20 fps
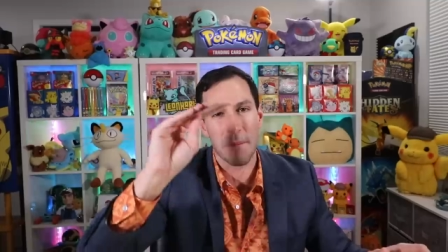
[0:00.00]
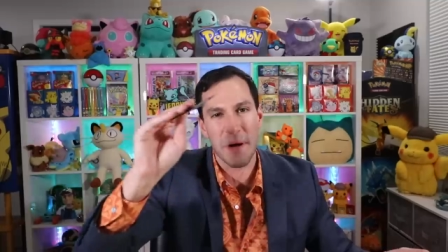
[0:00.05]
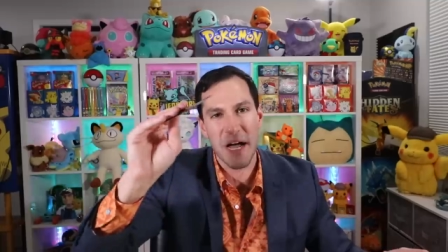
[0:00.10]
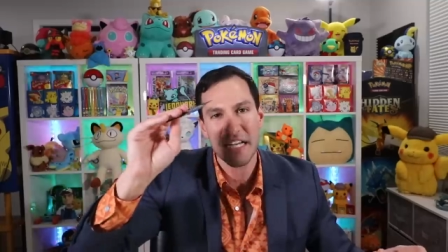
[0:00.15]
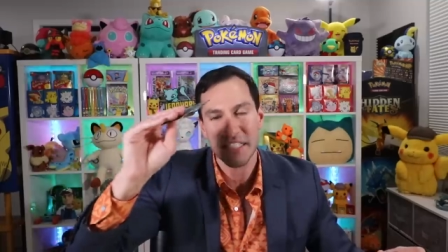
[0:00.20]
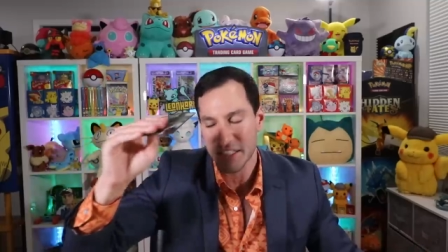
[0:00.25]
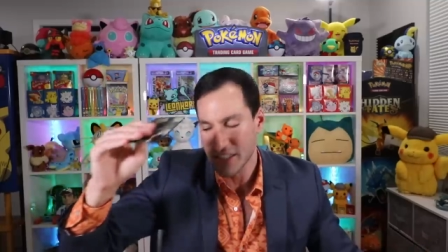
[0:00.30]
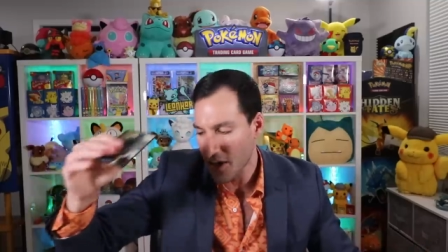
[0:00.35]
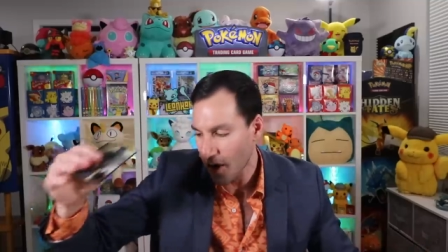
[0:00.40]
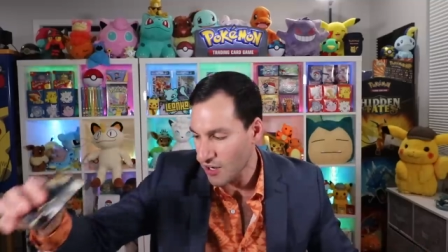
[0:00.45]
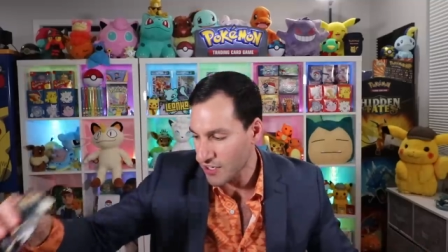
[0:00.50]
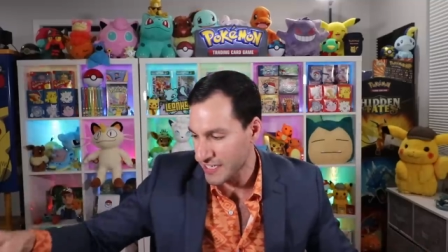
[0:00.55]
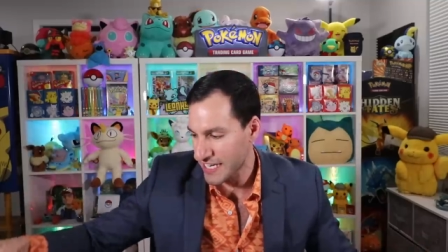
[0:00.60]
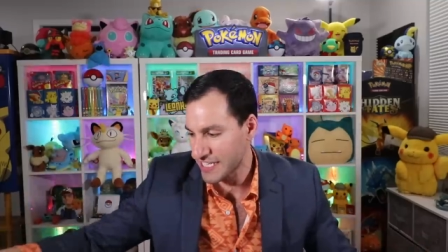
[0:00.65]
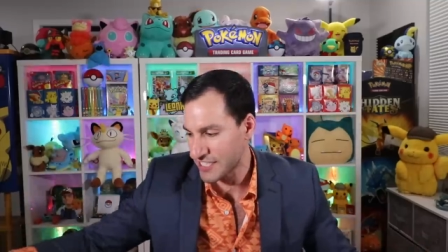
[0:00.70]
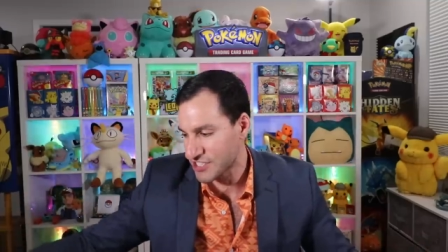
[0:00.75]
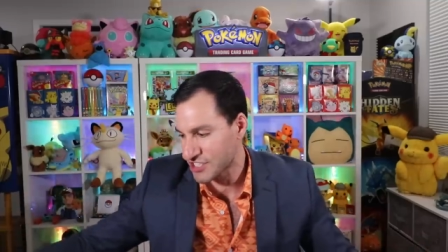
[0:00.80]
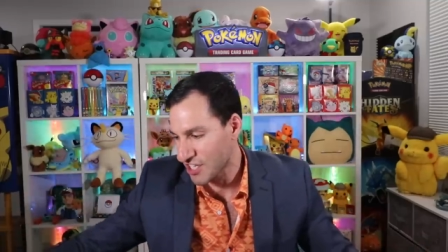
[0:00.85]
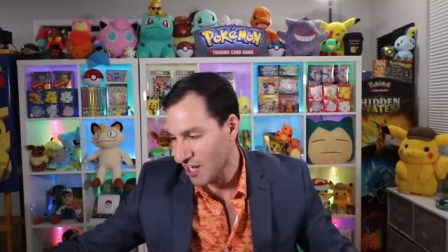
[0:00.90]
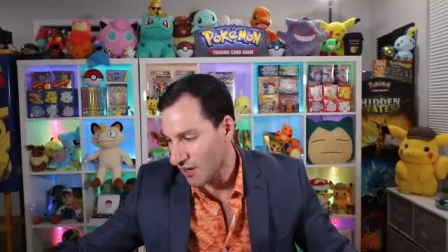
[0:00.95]
best
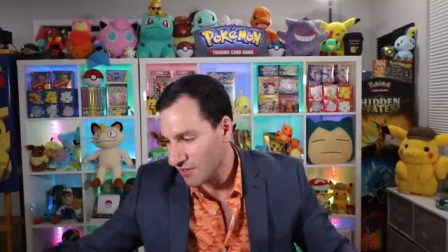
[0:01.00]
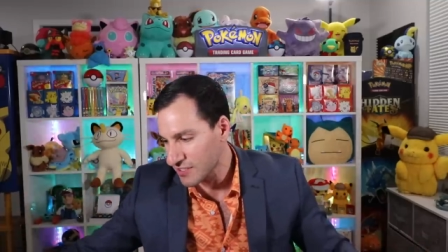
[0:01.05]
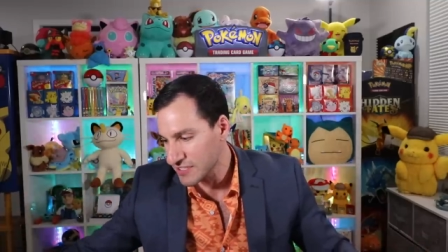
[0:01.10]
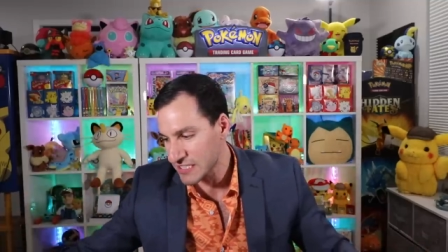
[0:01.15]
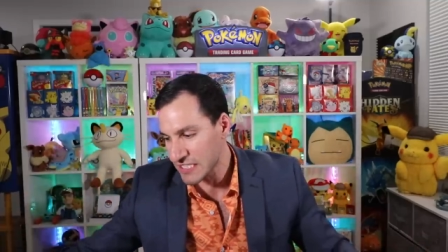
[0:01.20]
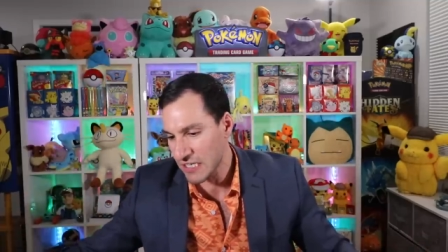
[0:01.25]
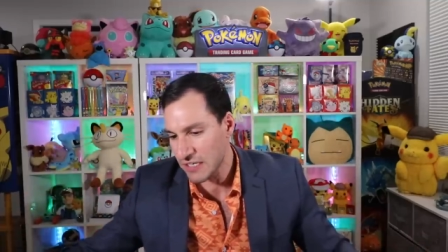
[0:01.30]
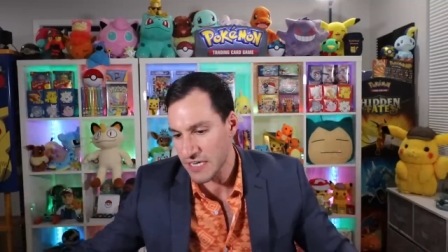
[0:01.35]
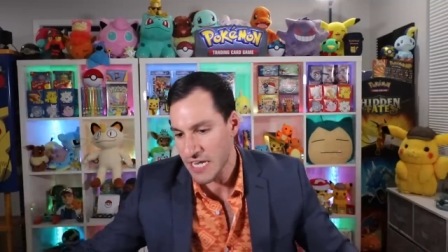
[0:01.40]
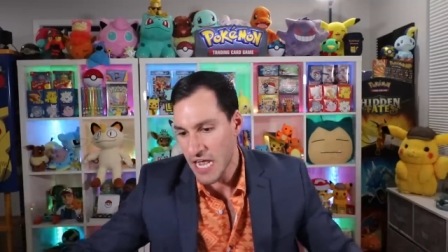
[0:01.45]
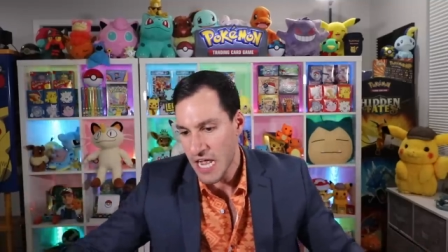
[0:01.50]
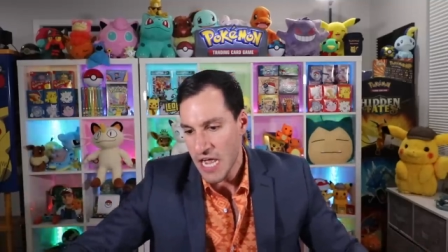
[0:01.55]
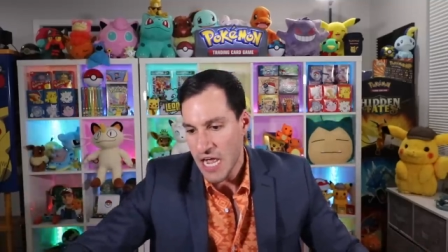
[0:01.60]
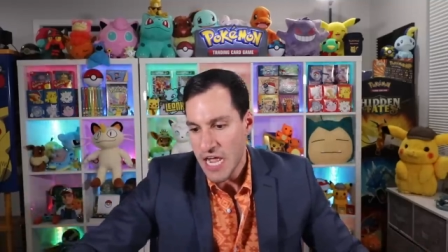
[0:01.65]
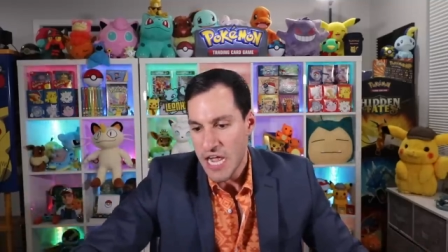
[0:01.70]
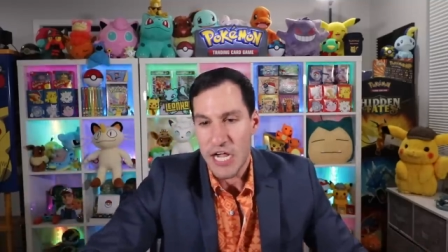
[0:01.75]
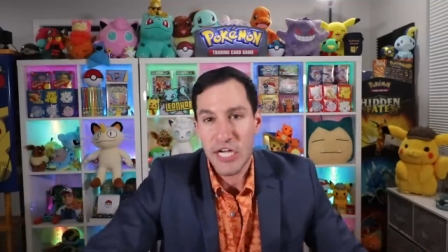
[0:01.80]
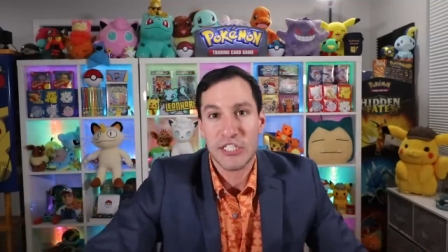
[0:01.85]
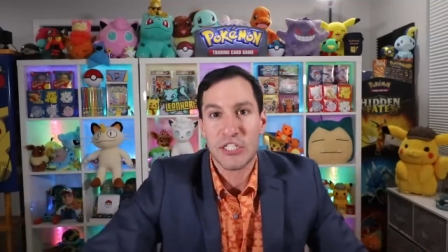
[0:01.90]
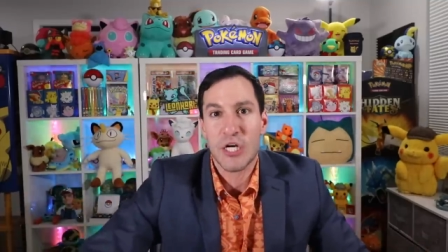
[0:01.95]
card, a Charizard?
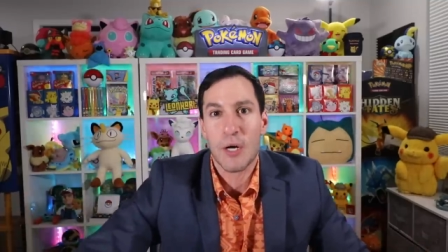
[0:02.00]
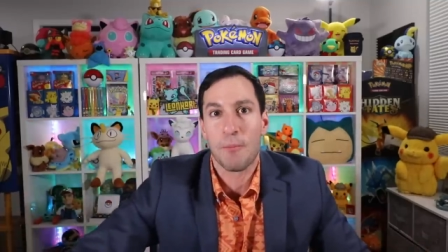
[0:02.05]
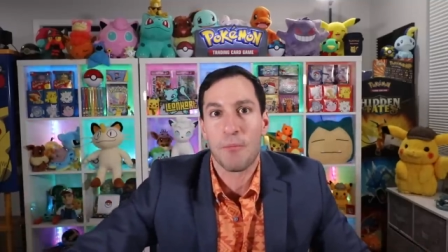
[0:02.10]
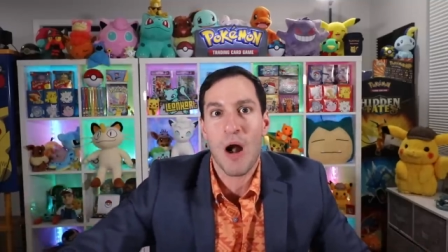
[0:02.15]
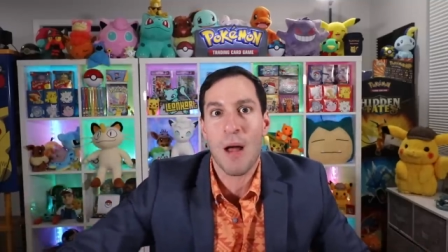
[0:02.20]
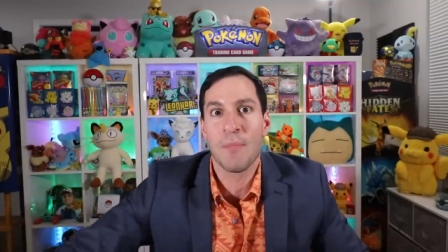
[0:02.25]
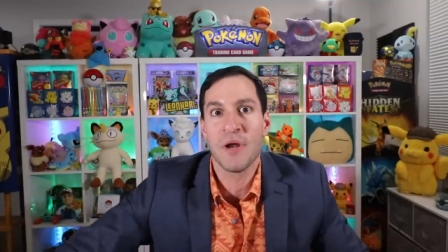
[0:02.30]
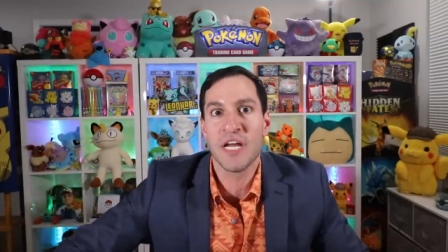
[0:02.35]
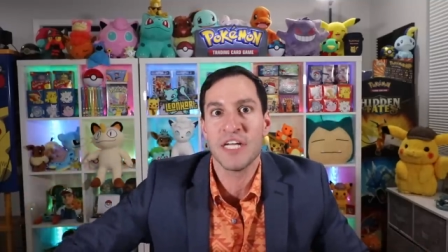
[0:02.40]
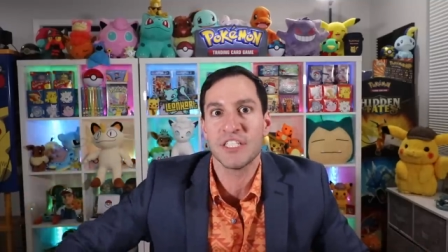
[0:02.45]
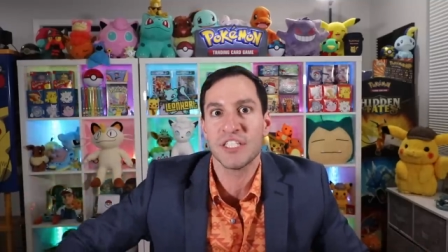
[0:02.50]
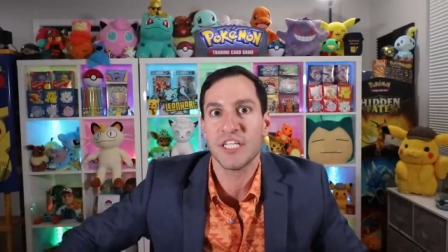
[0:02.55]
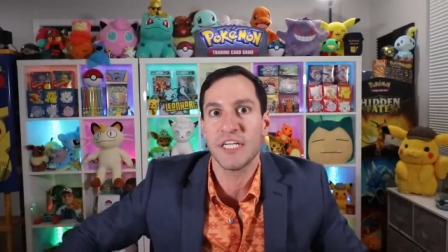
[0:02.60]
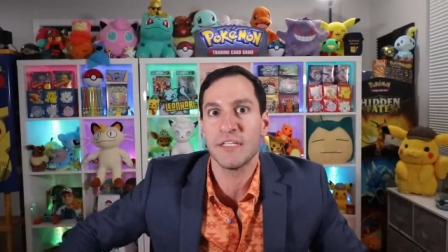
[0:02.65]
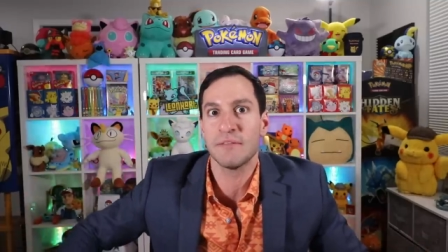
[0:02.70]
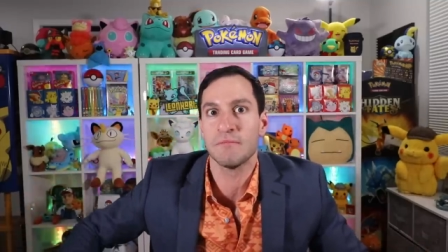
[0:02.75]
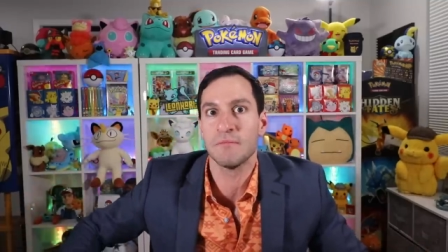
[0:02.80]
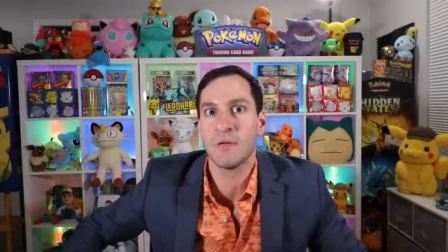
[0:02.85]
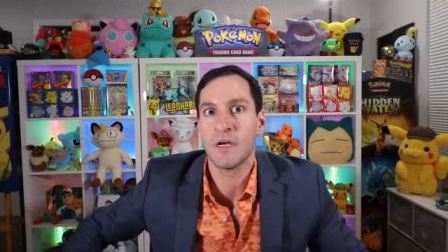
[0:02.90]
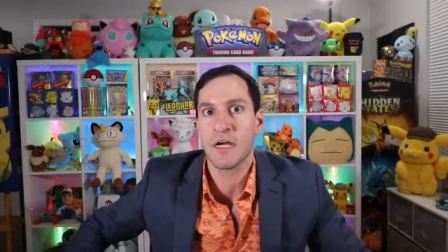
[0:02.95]
Is it a
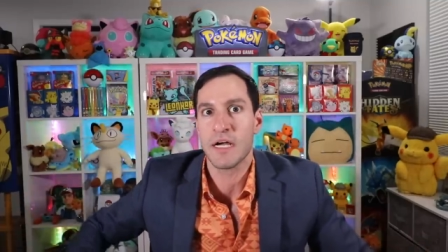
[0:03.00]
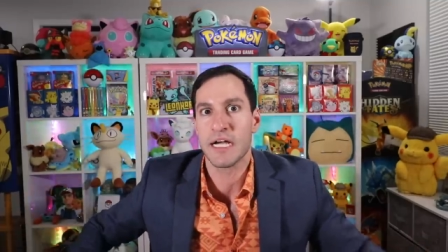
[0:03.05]
premonition?